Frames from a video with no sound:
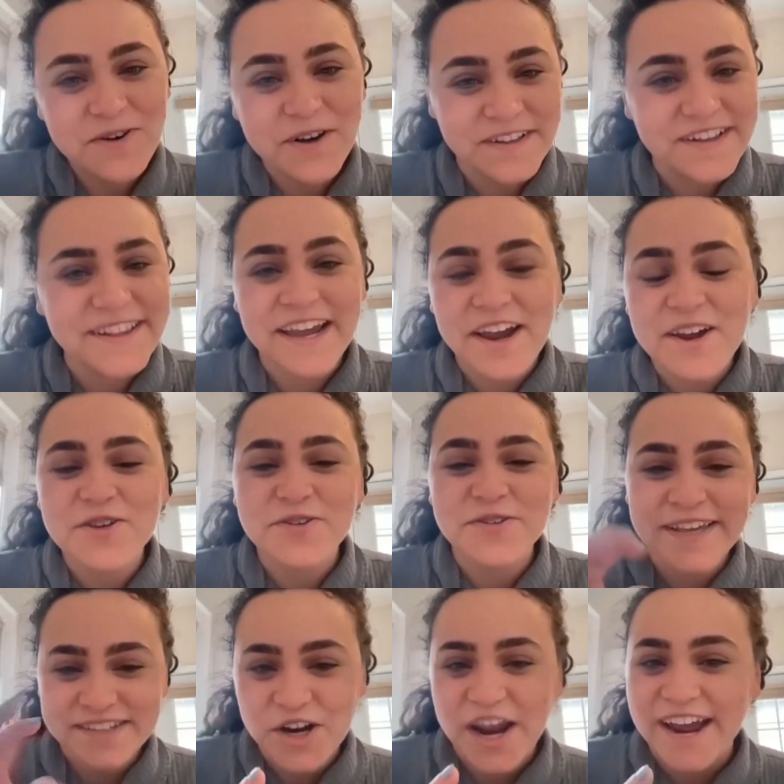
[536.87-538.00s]
cool! Like, are you
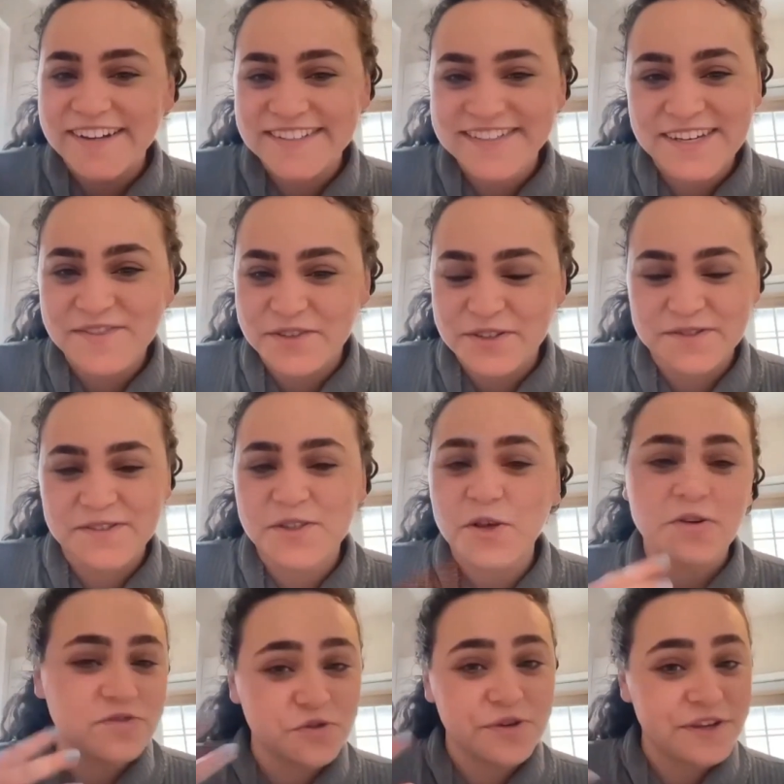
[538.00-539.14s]
like trying to even
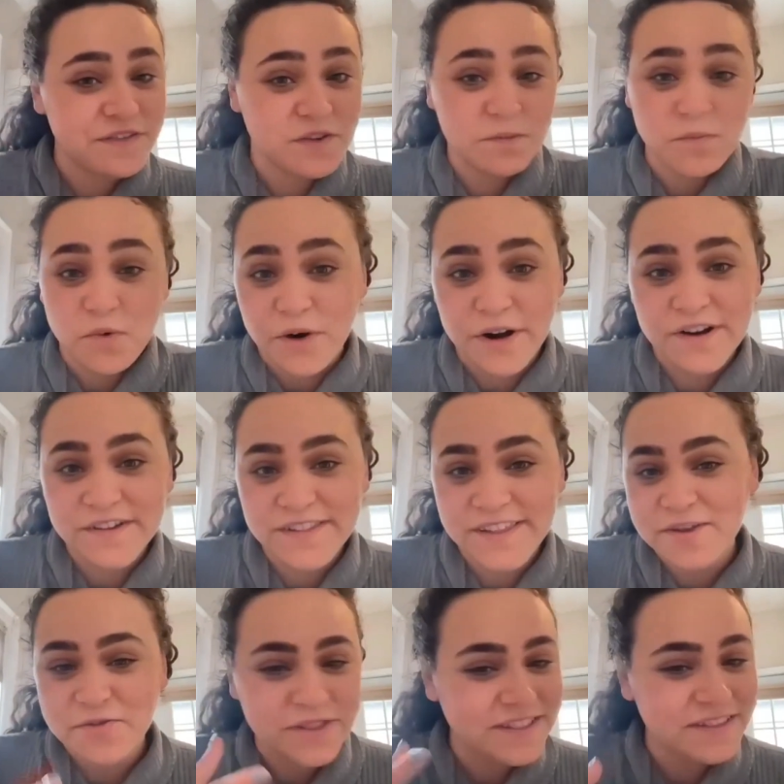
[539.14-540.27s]
so do even more
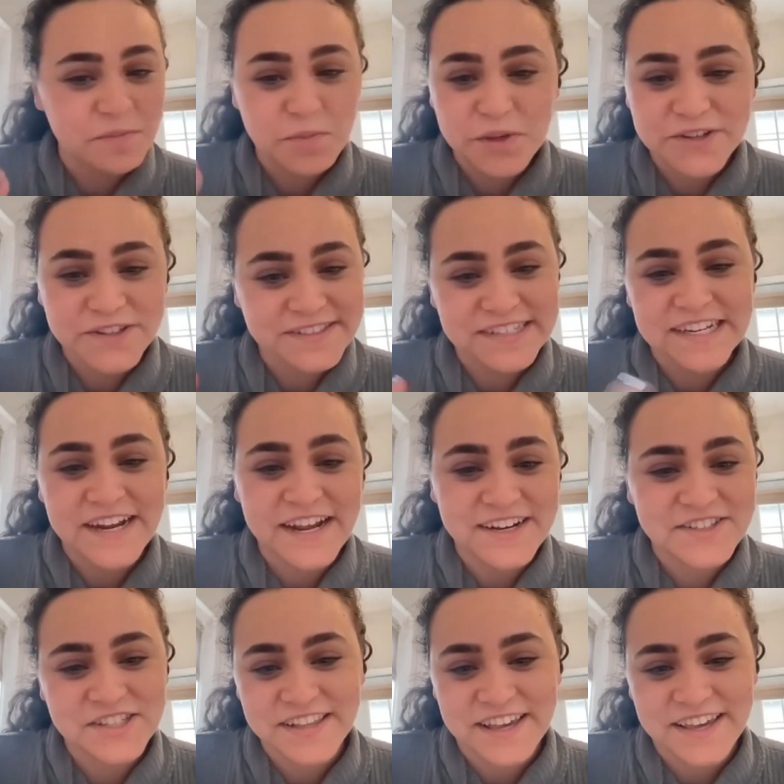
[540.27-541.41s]
like with the Bills
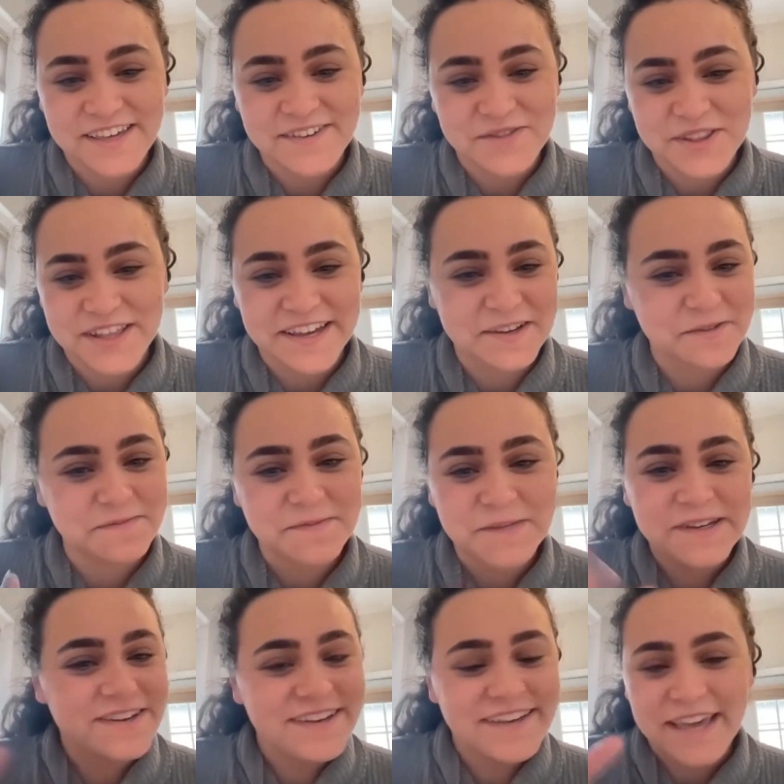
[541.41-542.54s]
connection, like even like
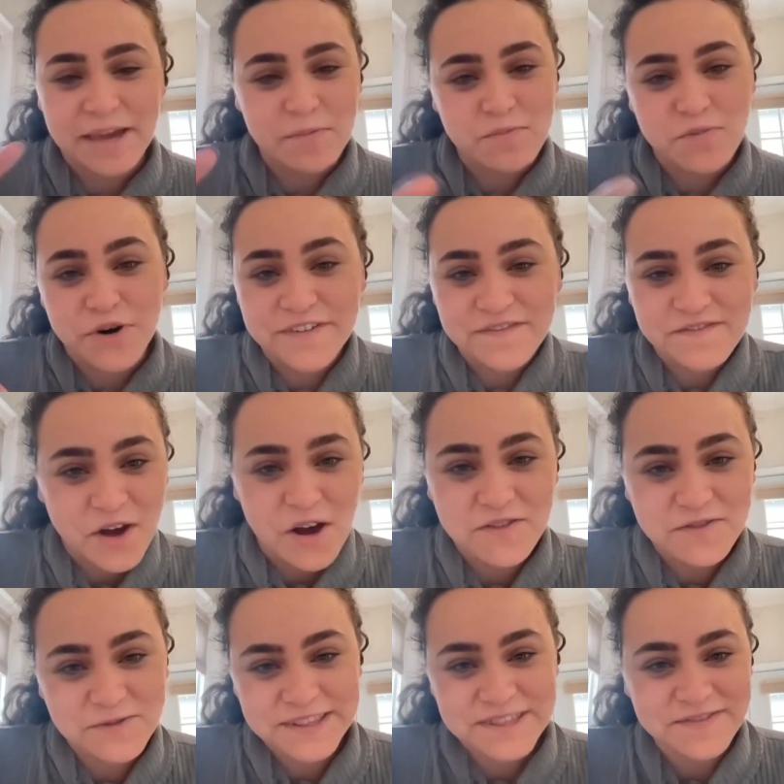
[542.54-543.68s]
get more
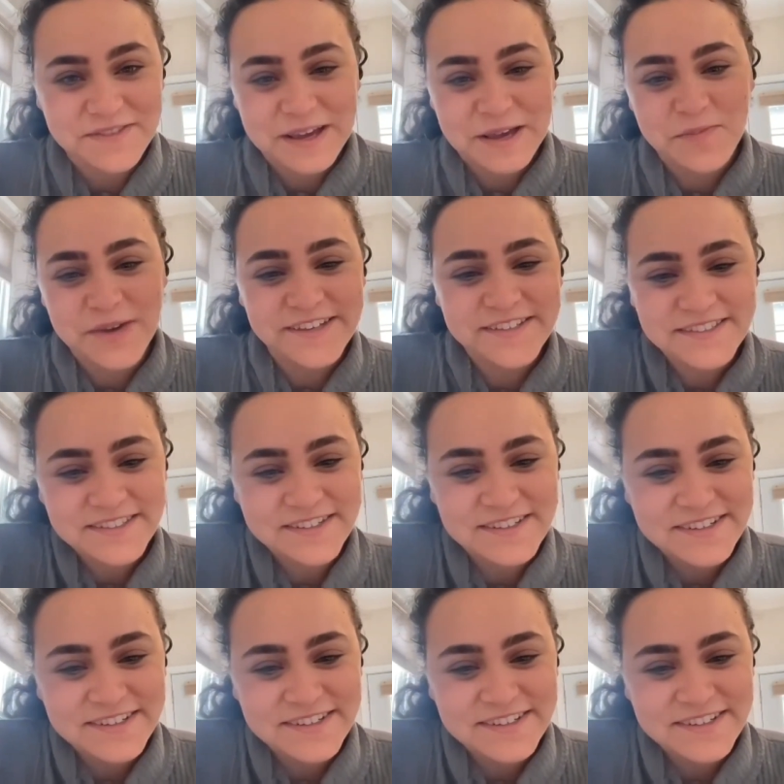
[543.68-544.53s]
involved with the fan base?